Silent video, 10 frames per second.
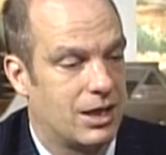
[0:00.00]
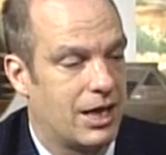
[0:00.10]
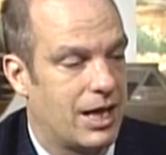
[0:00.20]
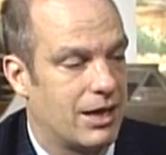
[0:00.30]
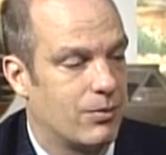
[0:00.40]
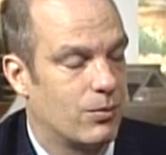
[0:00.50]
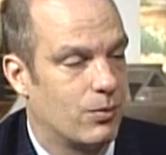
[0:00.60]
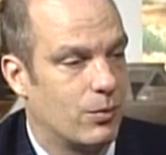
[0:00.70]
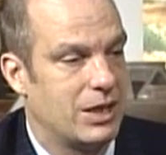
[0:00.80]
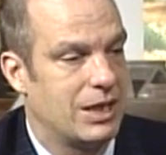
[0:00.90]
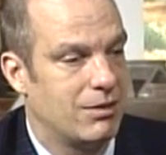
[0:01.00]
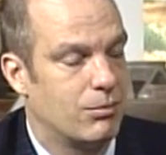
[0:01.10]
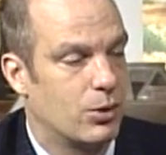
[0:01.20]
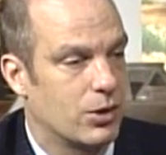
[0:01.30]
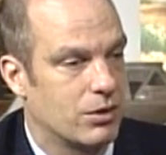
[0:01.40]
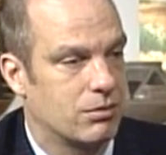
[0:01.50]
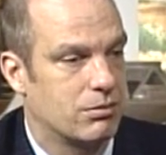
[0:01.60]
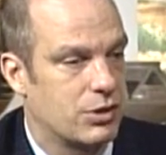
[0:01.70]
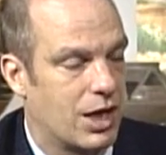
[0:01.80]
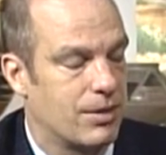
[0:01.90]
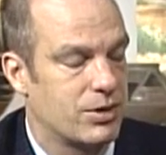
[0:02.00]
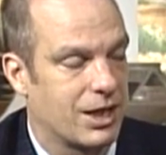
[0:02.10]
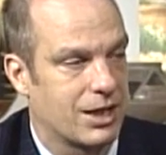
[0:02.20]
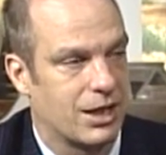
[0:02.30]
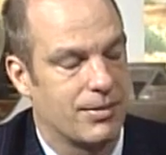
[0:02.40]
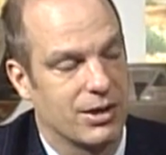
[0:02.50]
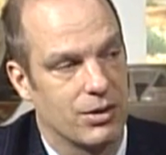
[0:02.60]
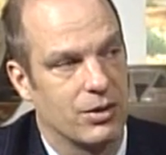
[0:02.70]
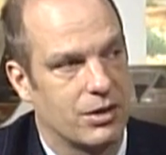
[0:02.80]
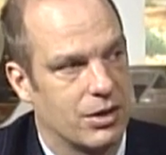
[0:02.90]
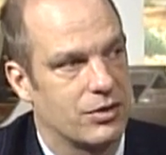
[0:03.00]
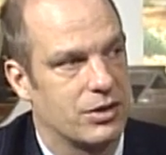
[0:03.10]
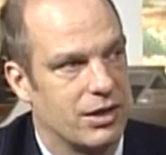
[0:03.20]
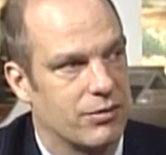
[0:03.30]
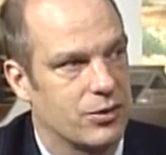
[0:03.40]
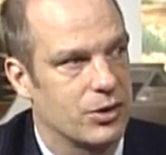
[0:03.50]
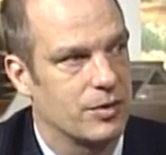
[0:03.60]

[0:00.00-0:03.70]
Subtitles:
and we need more jobs and economic growth in our state for sure.